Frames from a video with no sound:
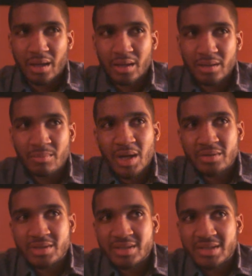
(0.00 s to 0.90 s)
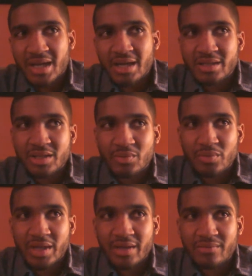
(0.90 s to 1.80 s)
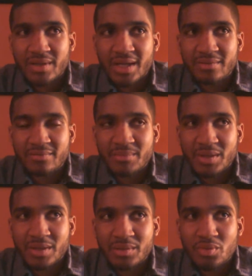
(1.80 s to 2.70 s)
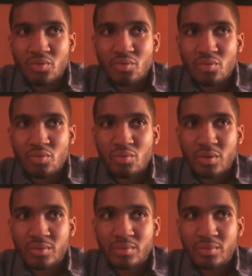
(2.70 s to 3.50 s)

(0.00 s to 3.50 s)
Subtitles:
In our modern society, we have a lot of men who